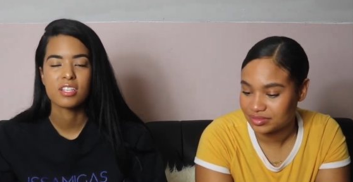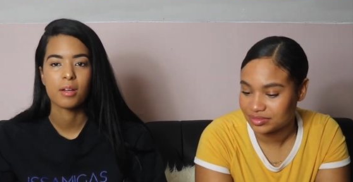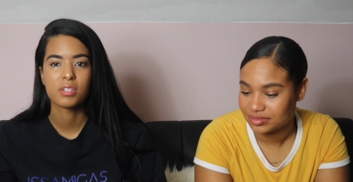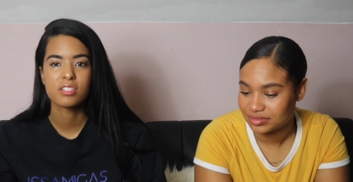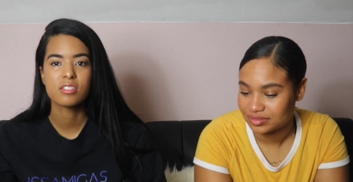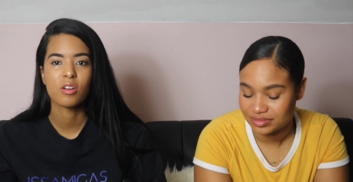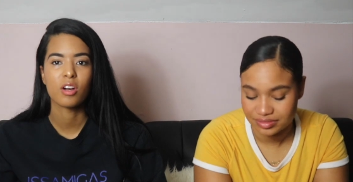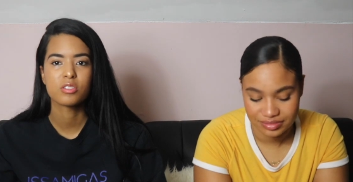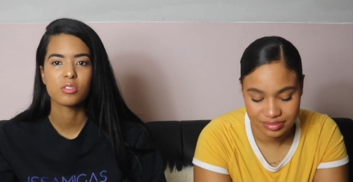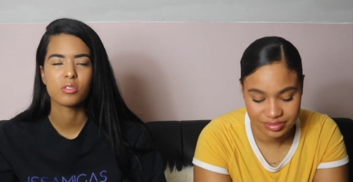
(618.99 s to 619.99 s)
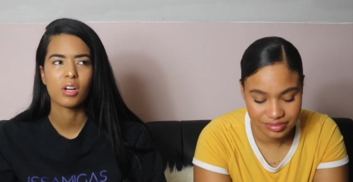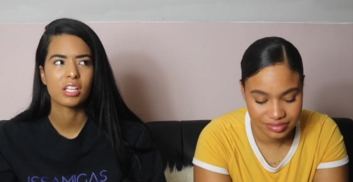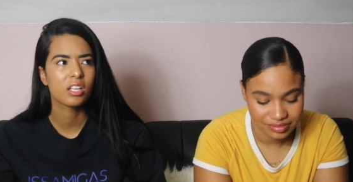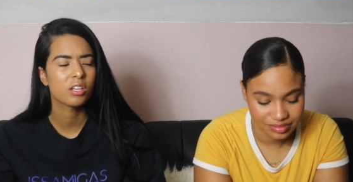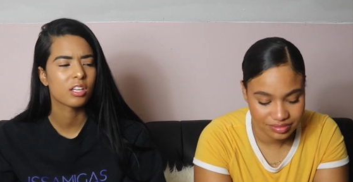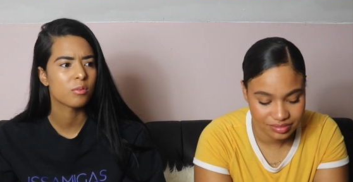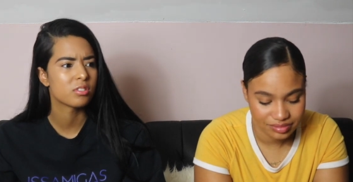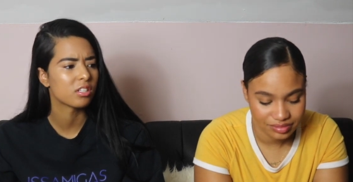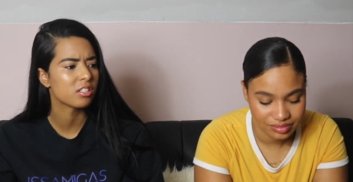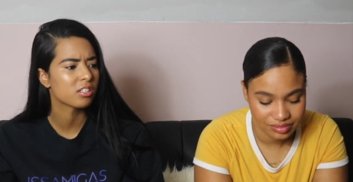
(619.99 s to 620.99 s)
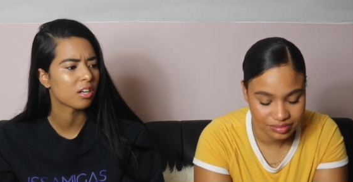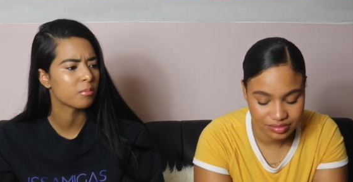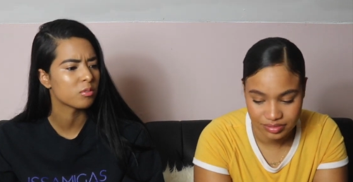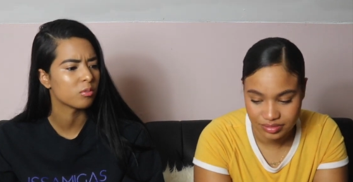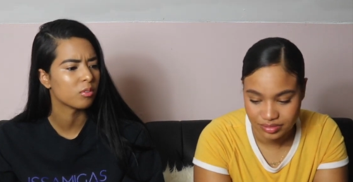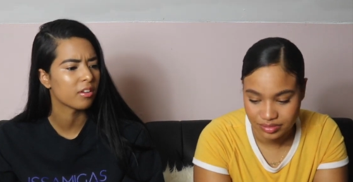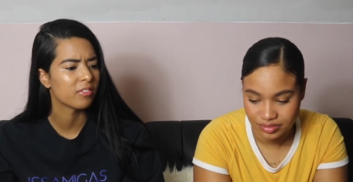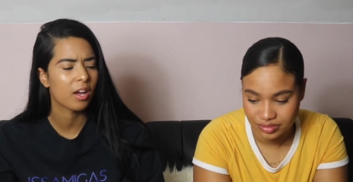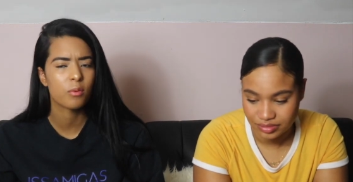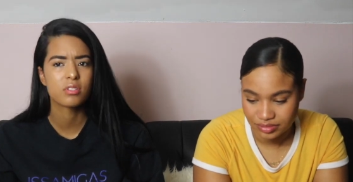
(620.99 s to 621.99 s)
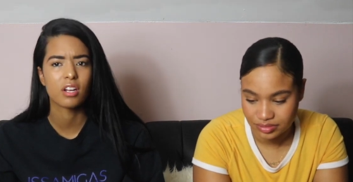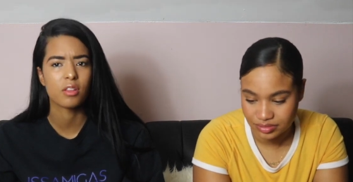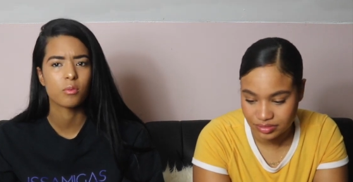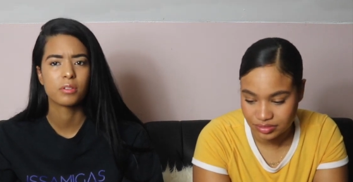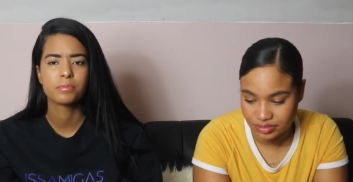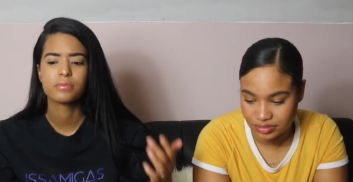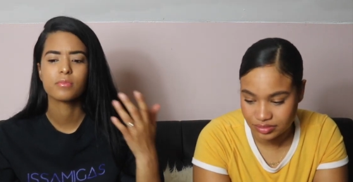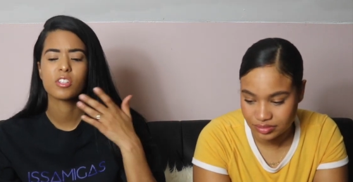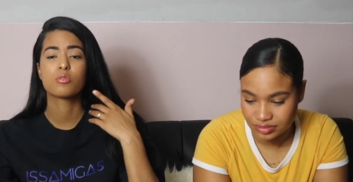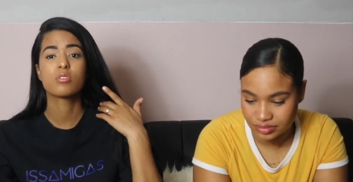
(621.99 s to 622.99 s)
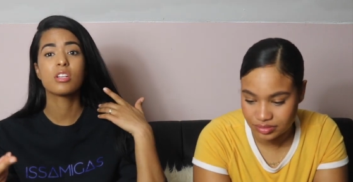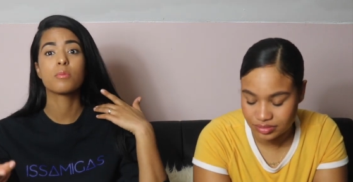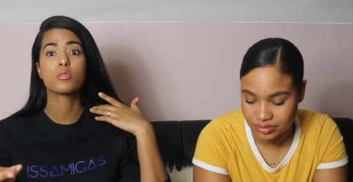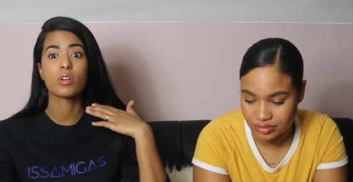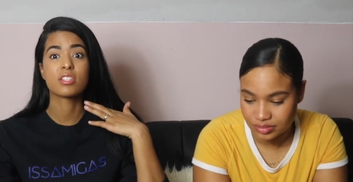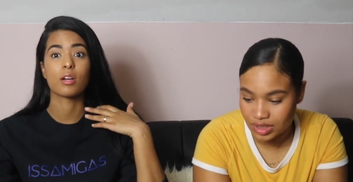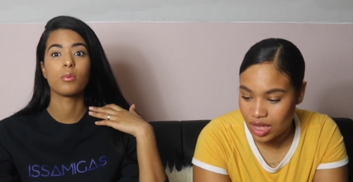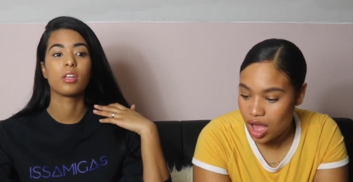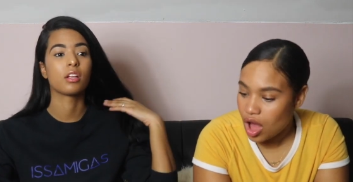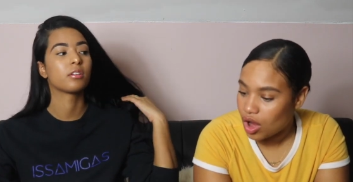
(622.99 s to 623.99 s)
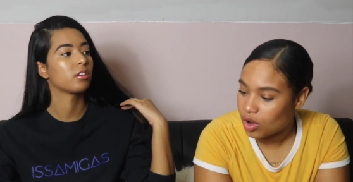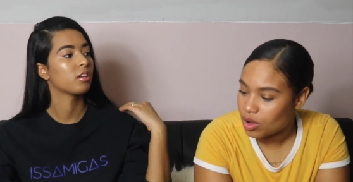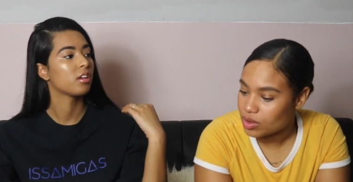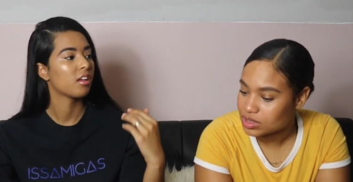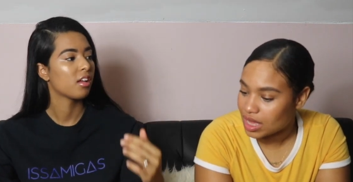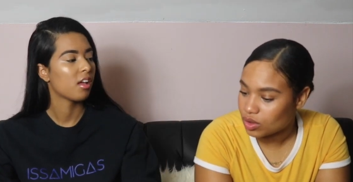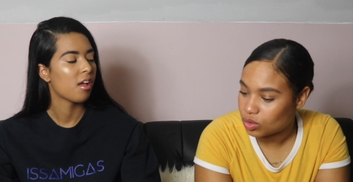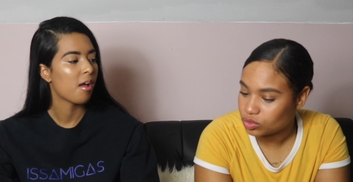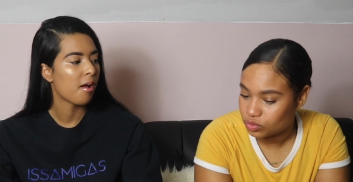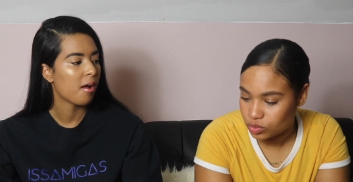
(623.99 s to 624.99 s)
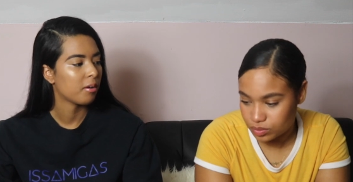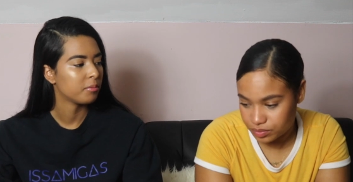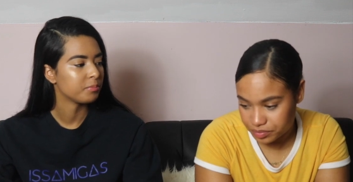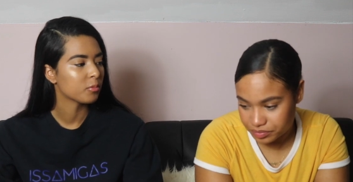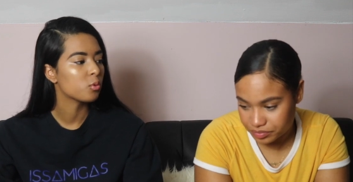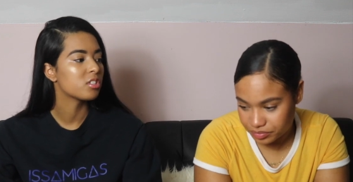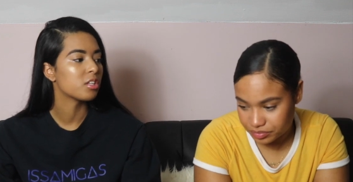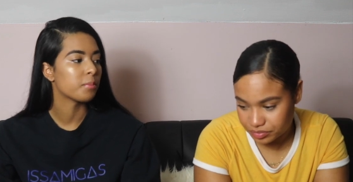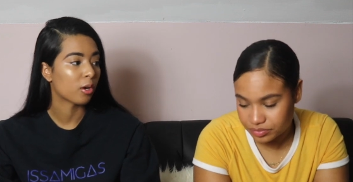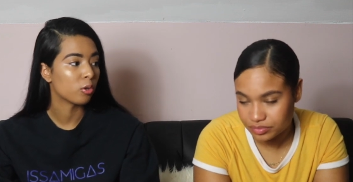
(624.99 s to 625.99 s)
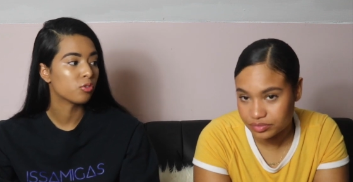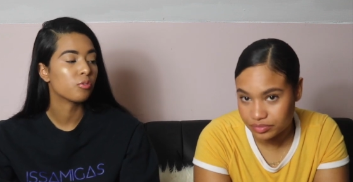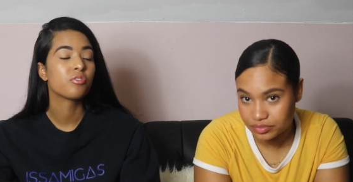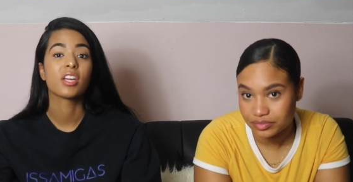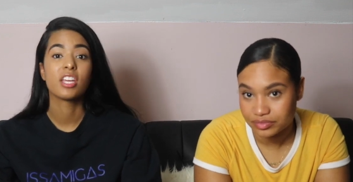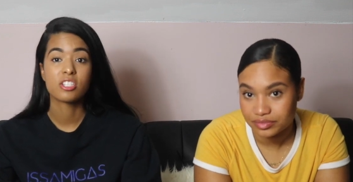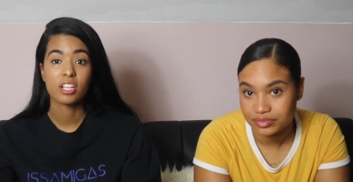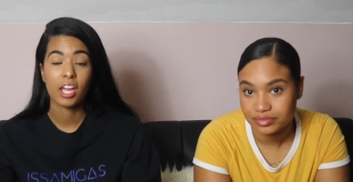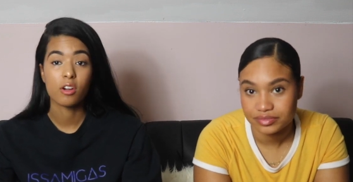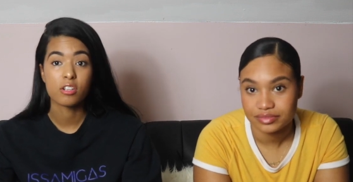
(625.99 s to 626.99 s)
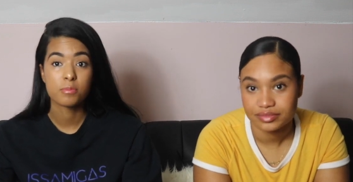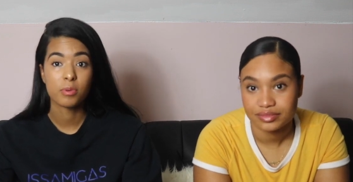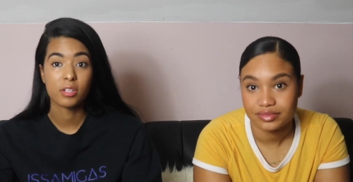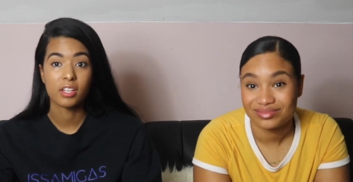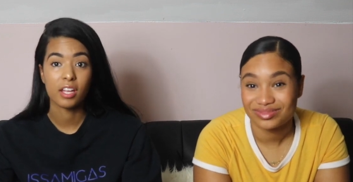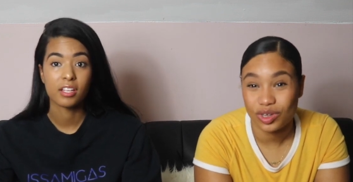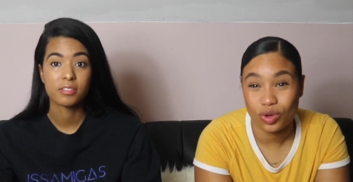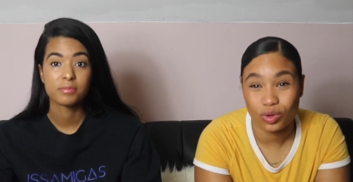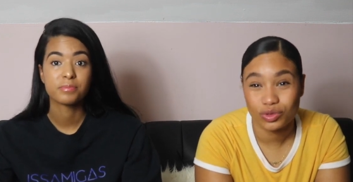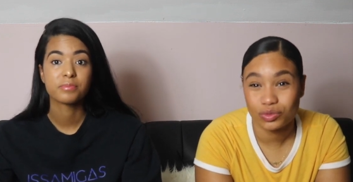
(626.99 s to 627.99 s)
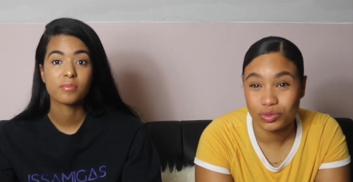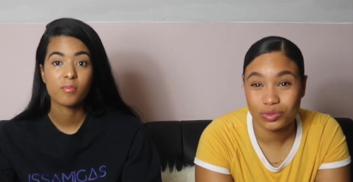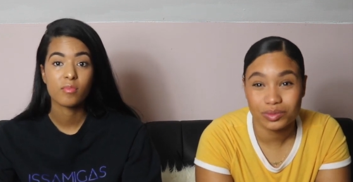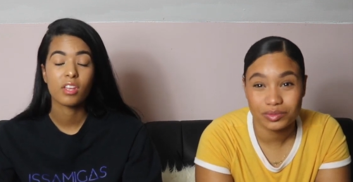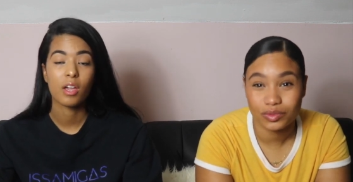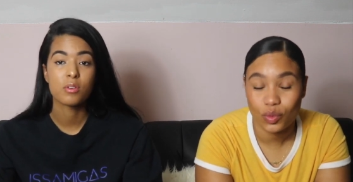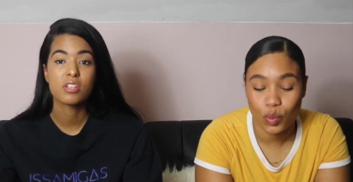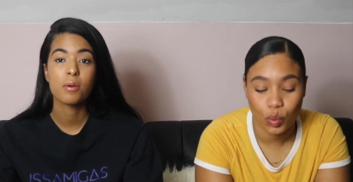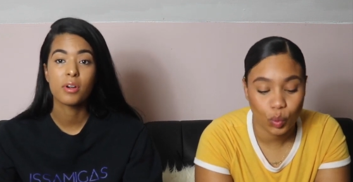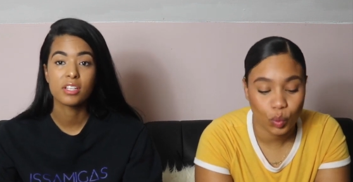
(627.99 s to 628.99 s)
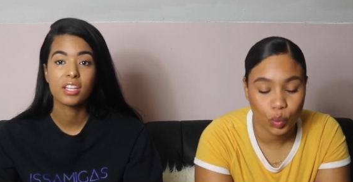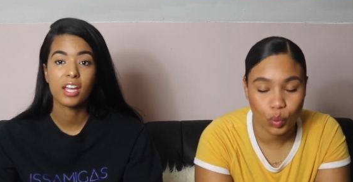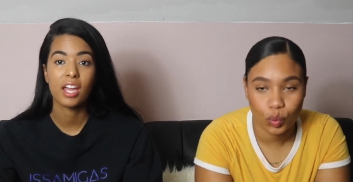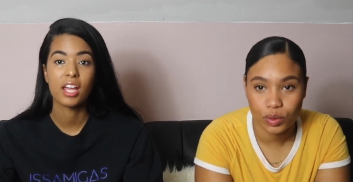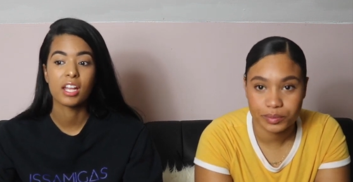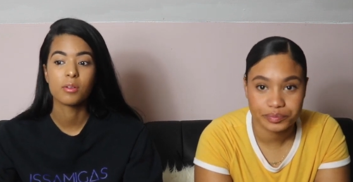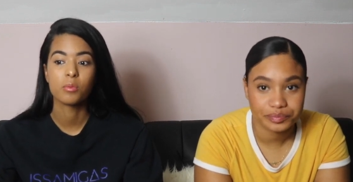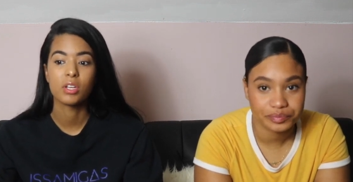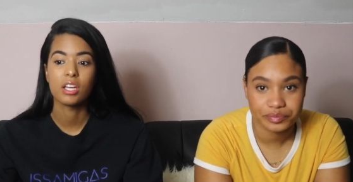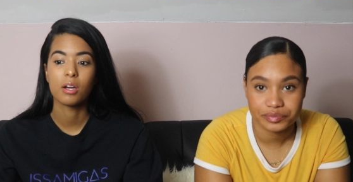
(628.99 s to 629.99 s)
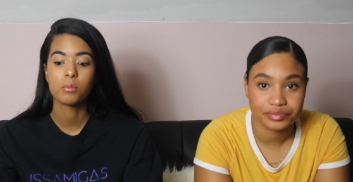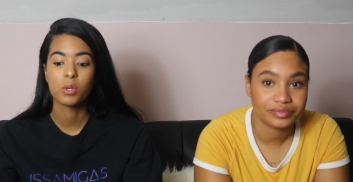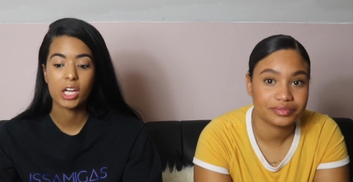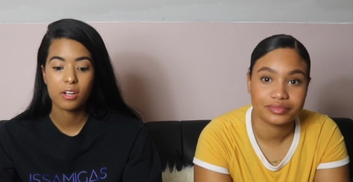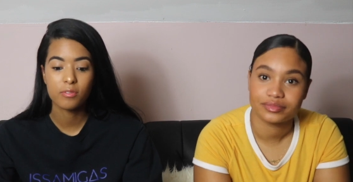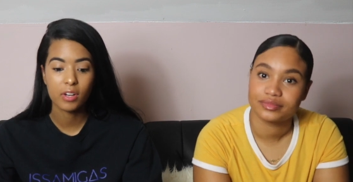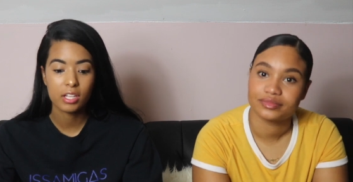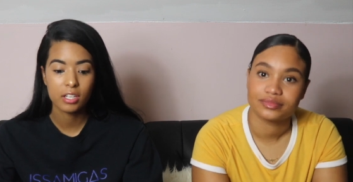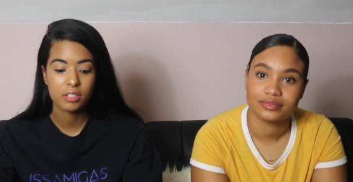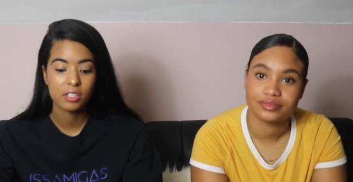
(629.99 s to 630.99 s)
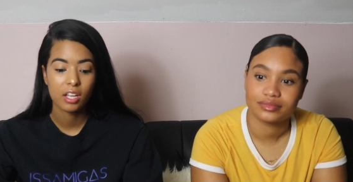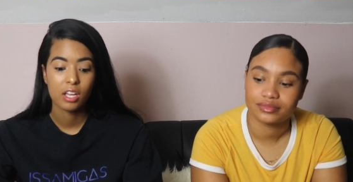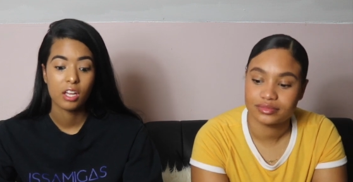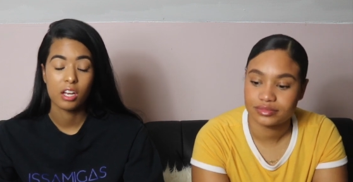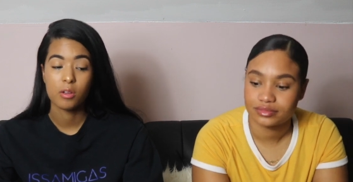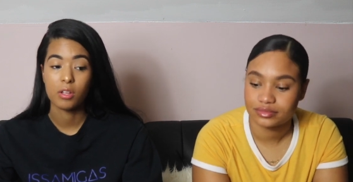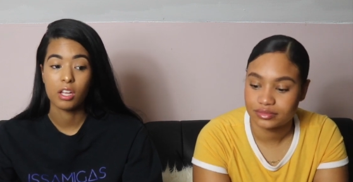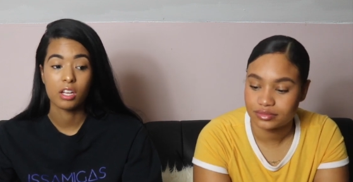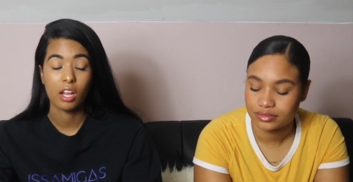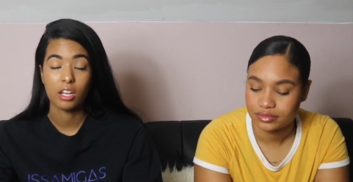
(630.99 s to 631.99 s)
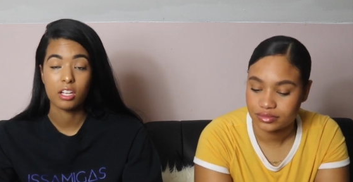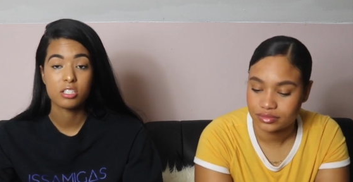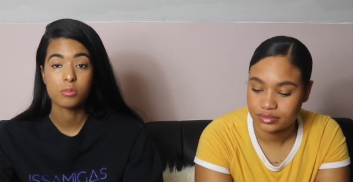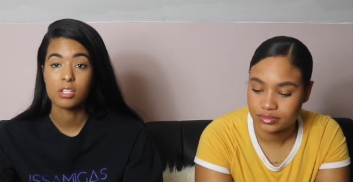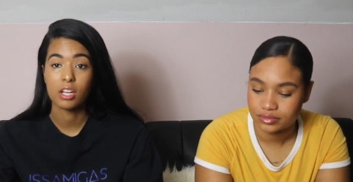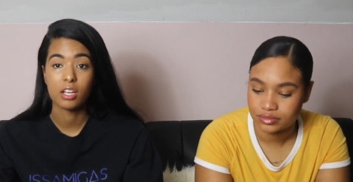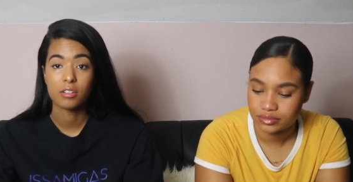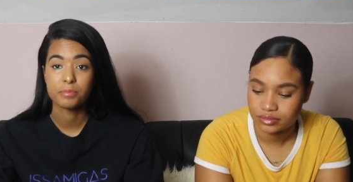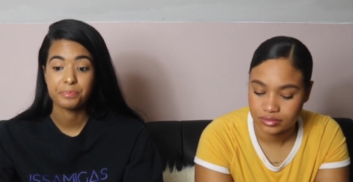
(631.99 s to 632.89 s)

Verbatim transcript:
Speaker 1: time. This is also, I think he was in this club too. If not, it was another one. Cause we seen him twice that weekend. Oh, it was at Gold Room. We seen him at Gold Room for Keisha K R's birthday. Gold Room. It was her birthday, and we um we got invited, you know, and, and that shit was lit.